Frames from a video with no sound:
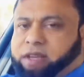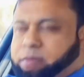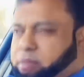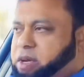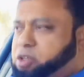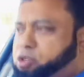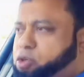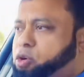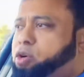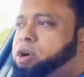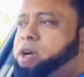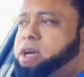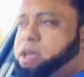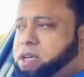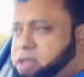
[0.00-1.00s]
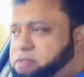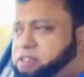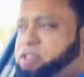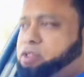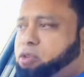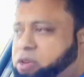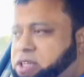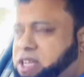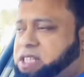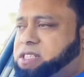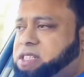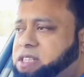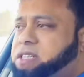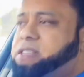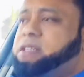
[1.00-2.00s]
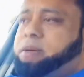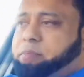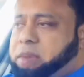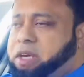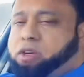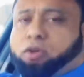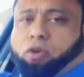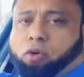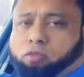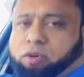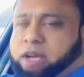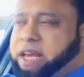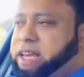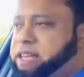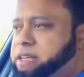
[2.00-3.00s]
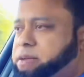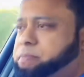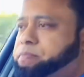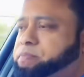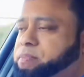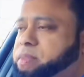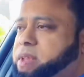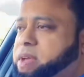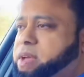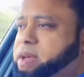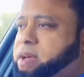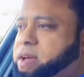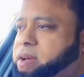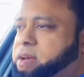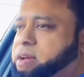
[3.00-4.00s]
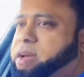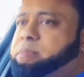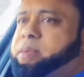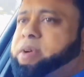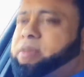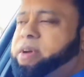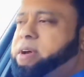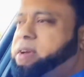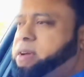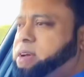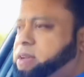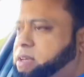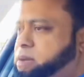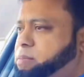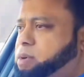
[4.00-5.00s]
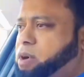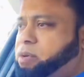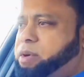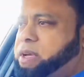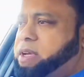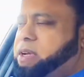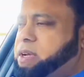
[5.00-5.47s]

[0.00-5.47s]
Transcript: Make sure, even though it doesn't, make your own lane. Okay, mirror, keep going.